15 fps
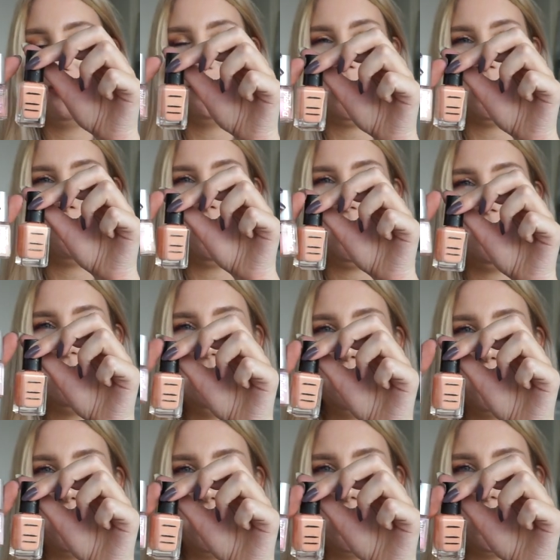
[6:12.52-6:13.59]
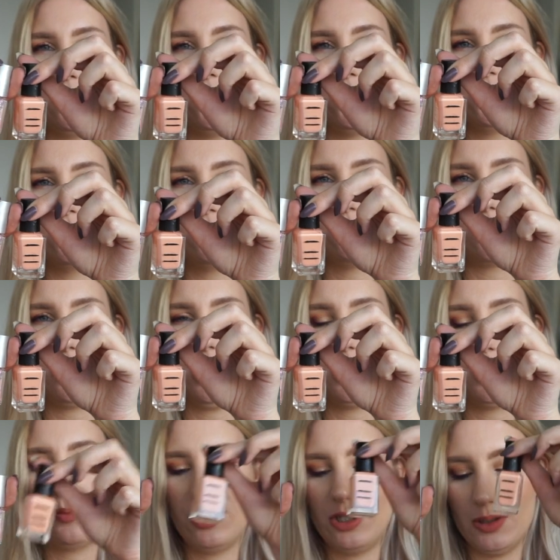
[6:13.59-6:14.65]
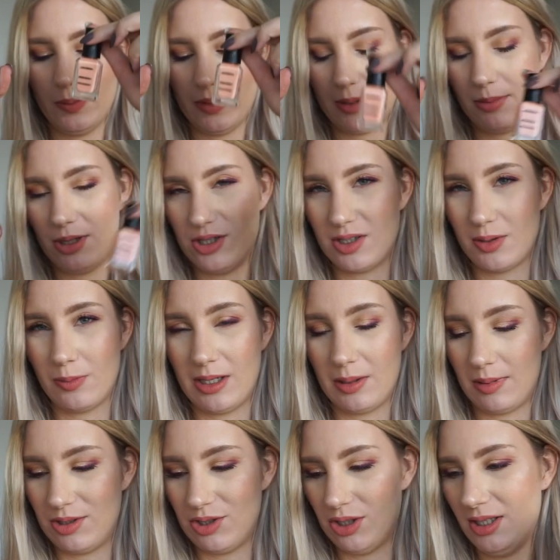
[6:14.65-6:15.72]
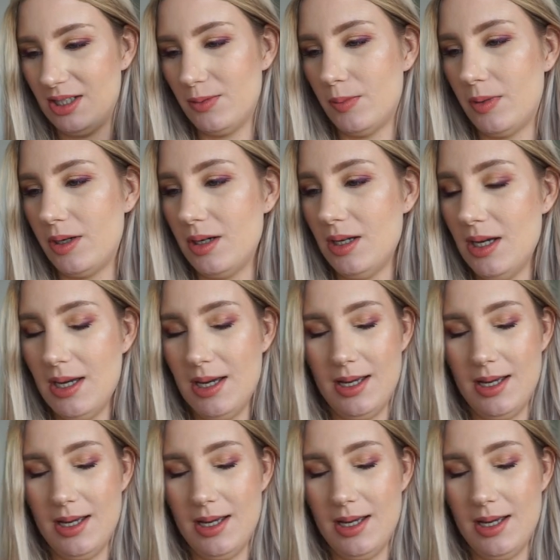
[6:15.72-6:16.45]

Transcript: I pair these quite a lot together, which is what I mentioned when I mentioned this one.